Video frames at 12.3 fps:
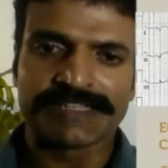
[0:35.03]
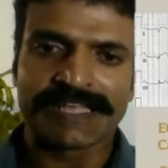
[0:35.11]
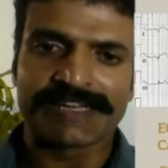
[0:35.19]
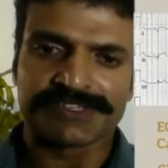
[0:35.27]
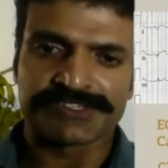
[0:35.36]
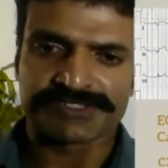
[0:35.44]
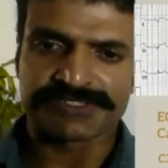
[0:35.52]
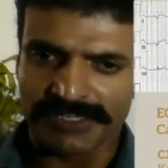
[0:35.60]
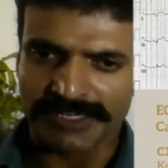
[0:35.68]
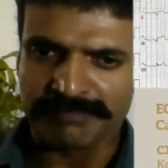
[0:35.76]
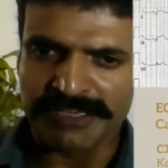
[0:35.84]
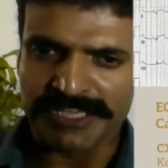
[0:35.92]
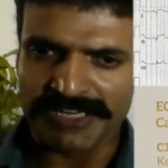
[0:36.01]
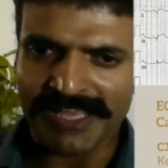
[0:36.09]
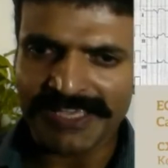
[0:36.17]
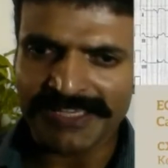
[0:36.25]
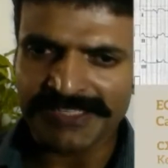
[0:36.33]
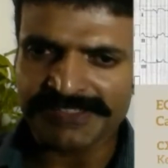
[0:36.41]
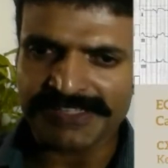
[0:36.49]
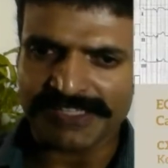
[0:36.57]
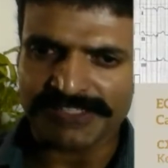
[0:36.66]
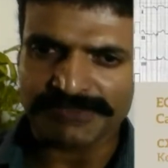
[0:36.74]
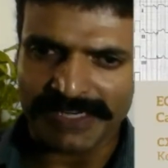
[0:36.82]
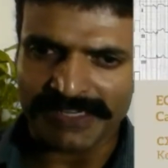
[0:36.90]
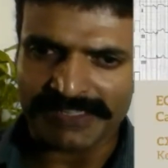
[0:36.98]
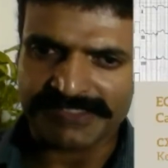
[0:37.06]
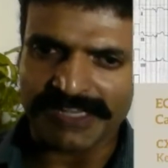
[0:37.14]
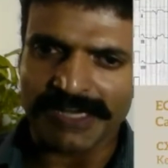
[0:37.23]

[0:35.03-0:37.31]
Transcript: that is curly B lines, as well as